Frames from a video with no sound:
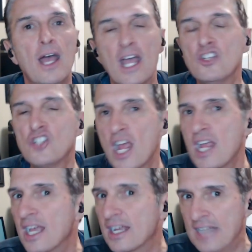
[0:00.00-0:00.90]
And
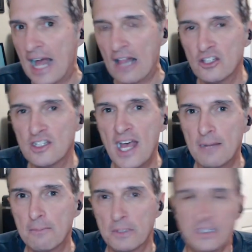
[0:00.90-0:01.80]
Jay acknowledged
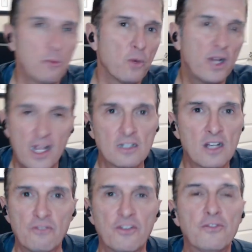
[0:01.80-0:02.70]
that, but then went ahead and
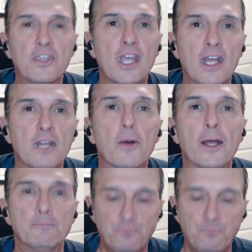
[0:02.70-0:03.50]
cut 50 anyway.